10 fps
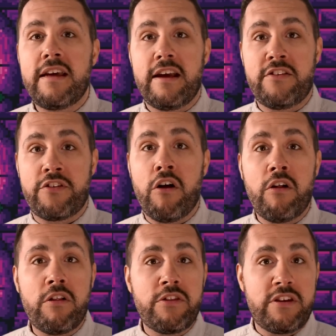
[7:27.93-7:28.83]
It's
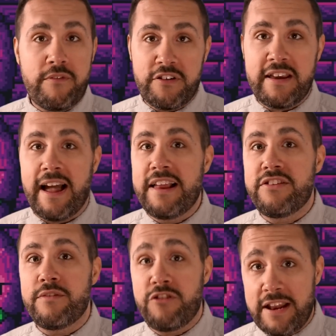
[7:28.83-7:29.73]
all the different
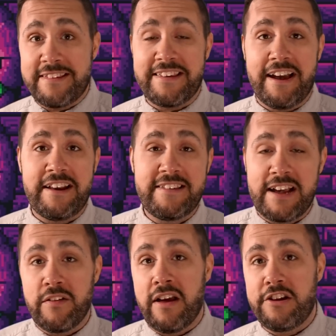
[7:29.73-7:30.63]
kinds of genocide as
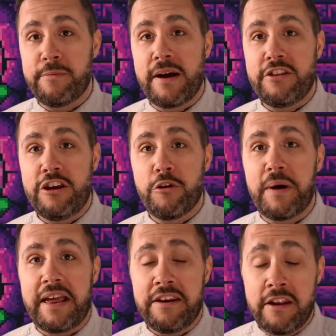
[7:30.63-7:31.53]
outlined by the
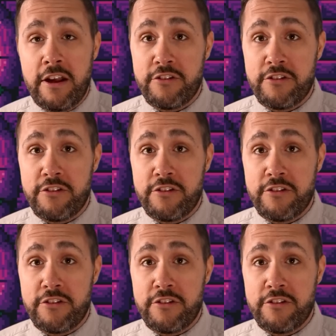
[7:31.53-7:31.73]
UN.